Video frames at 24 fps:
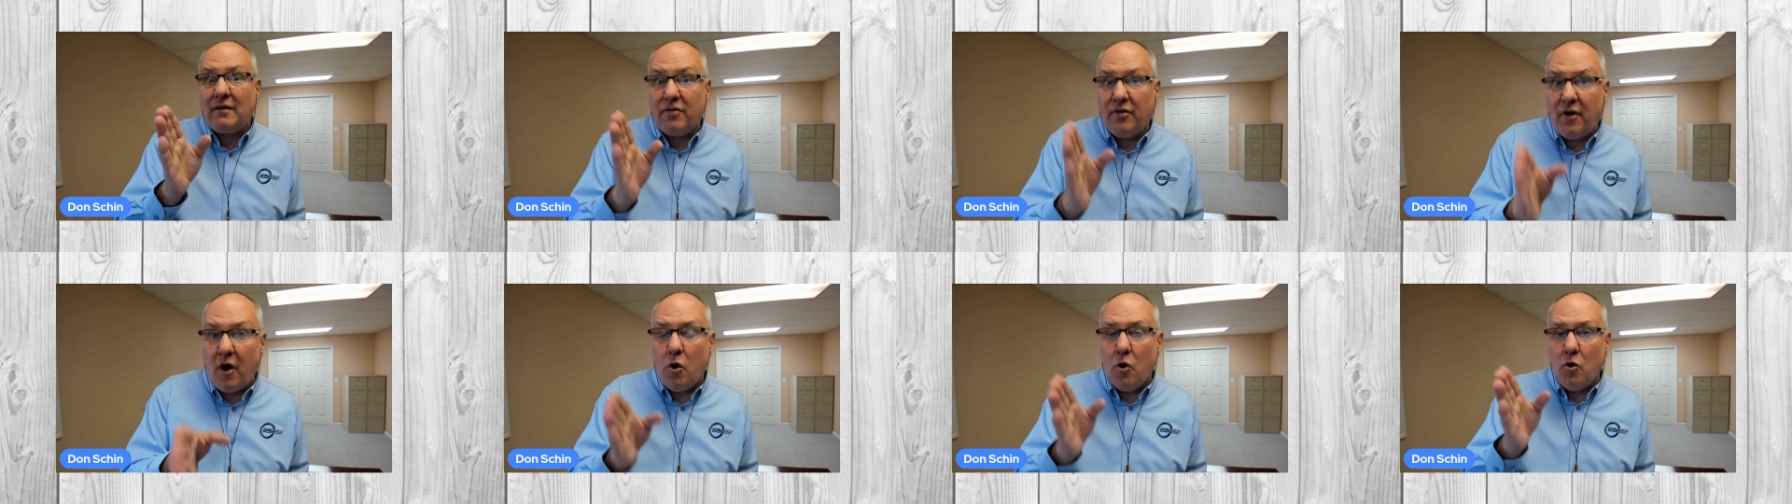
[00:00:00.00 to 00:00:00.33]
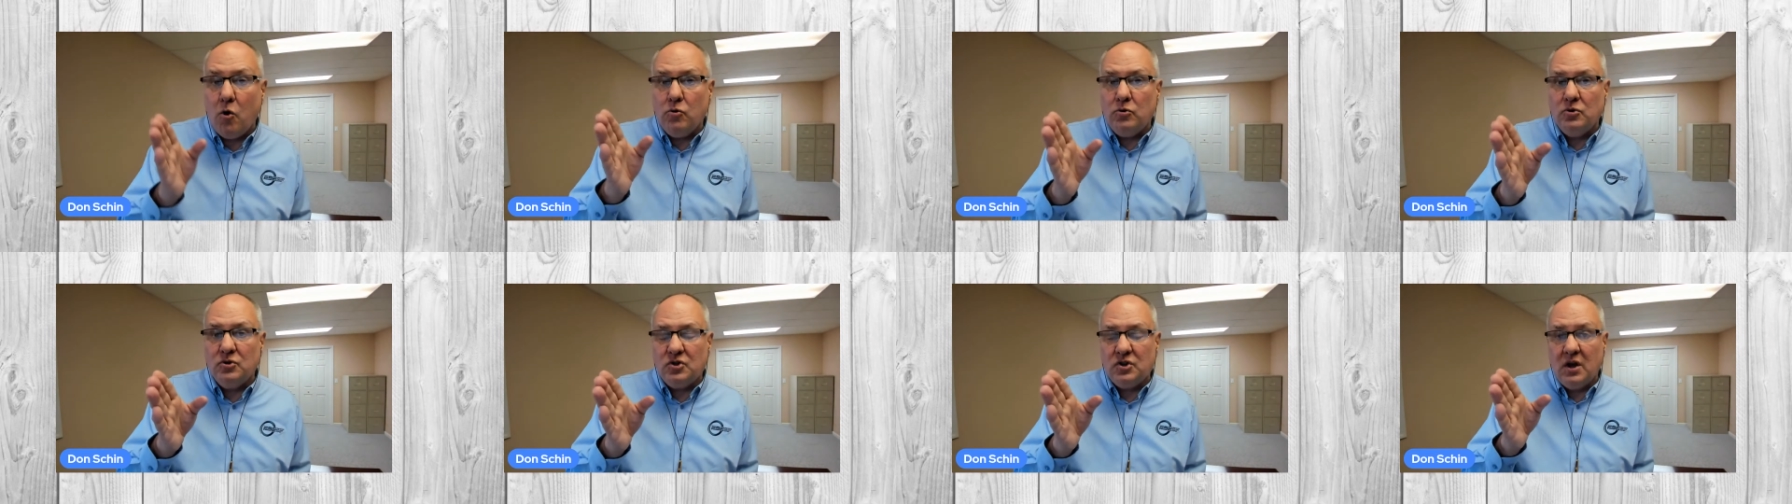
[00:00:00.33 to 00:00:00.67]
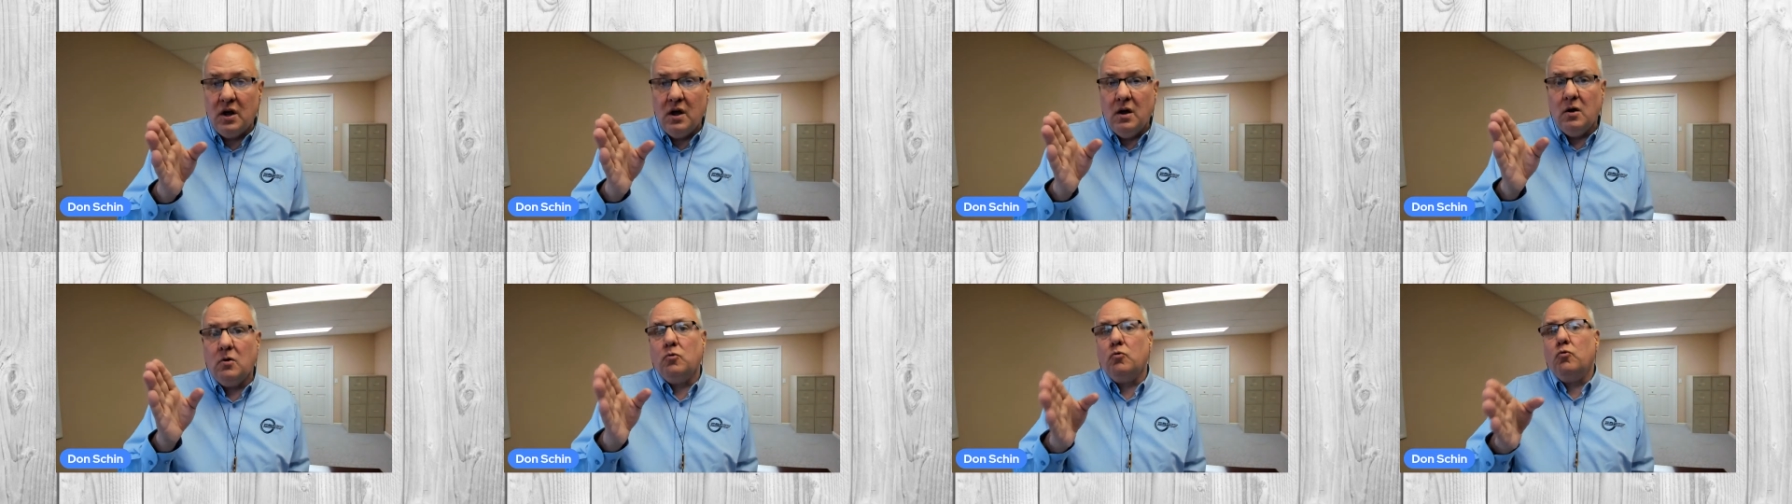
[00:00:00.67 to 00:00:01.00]
those
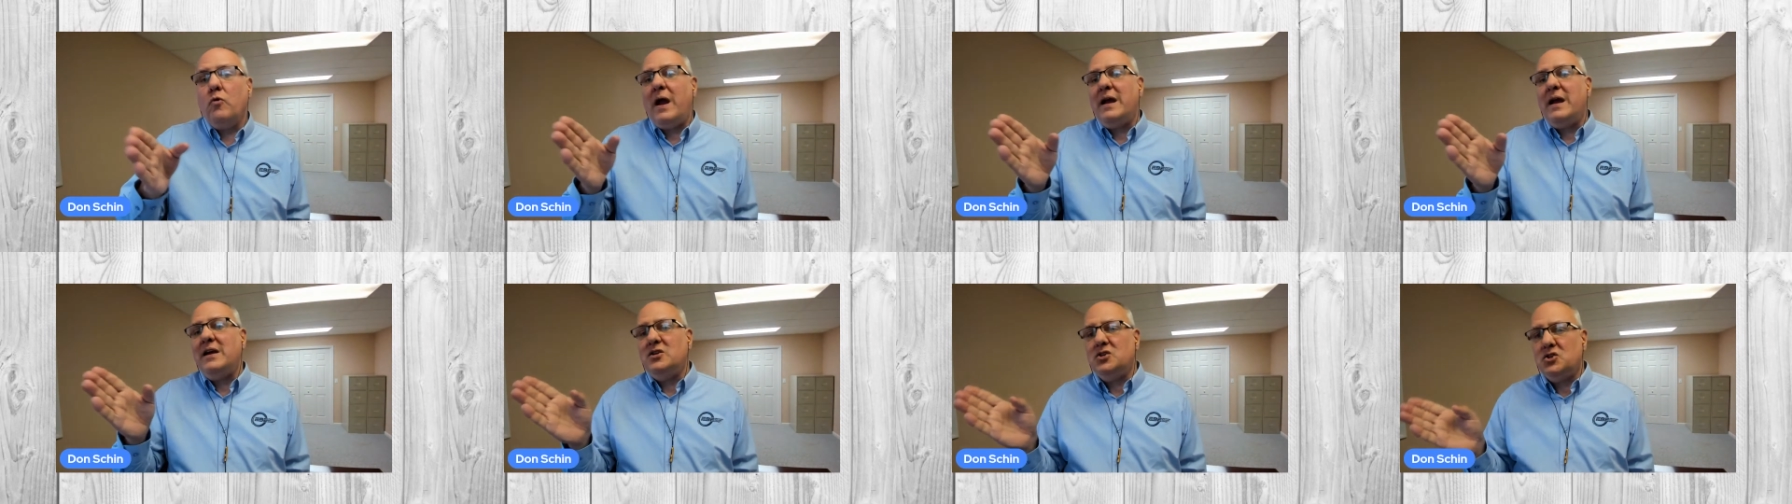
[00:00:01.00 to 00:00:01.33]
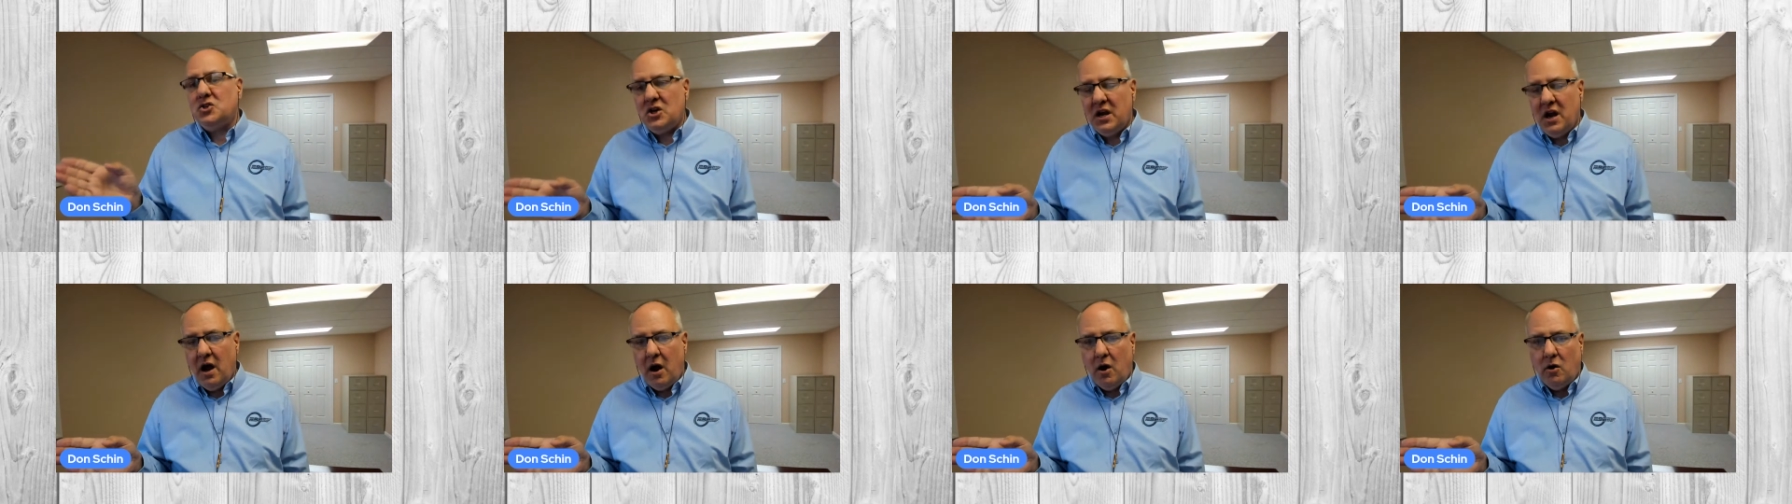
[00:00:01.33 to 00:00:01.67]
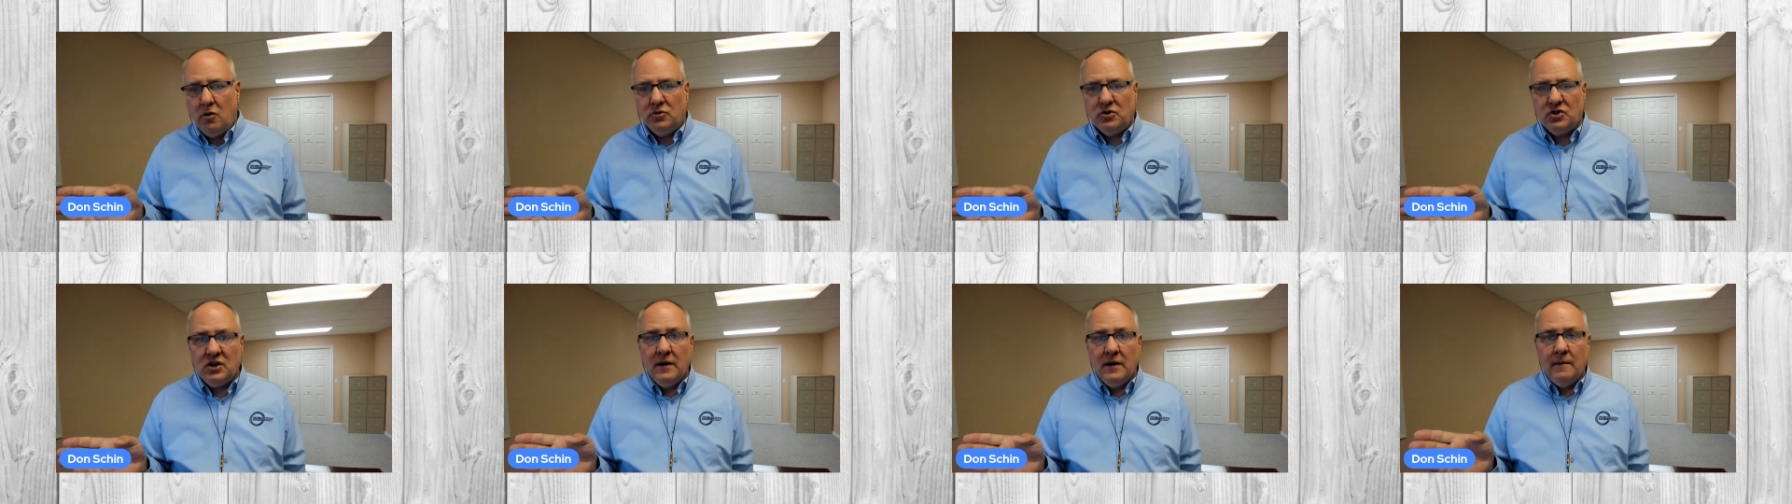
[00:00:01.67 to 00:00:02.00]

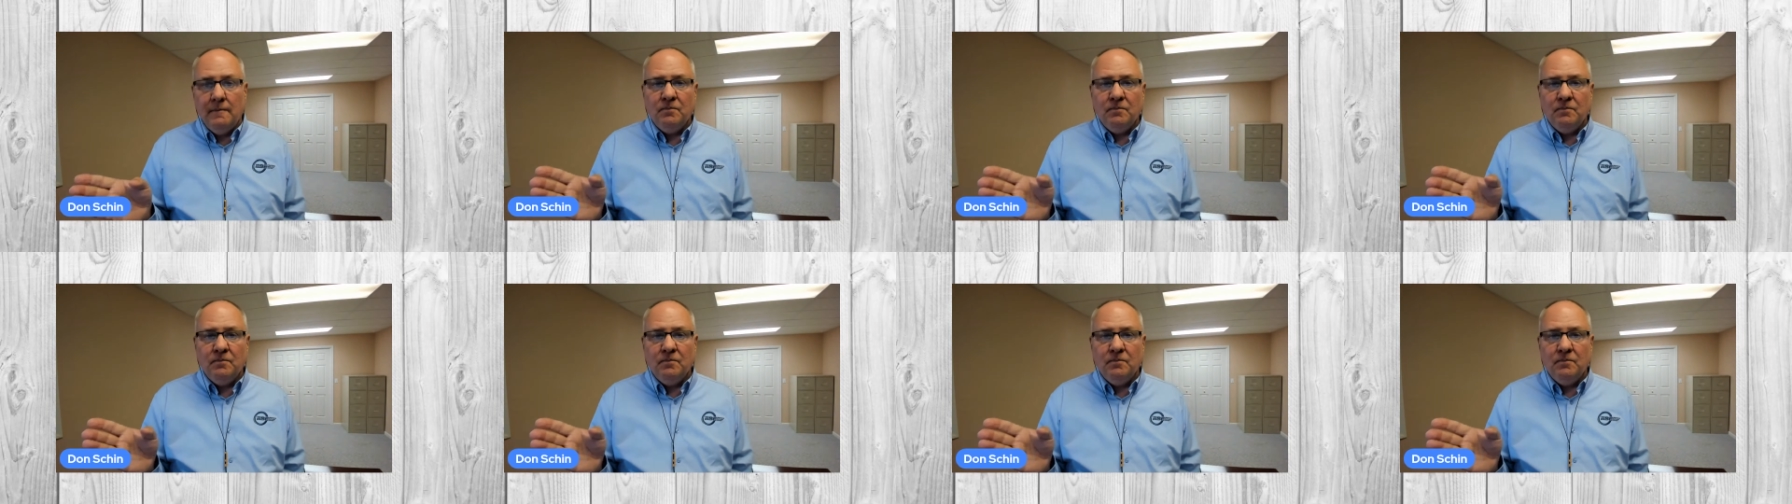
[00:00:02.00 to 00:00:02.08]
ratios.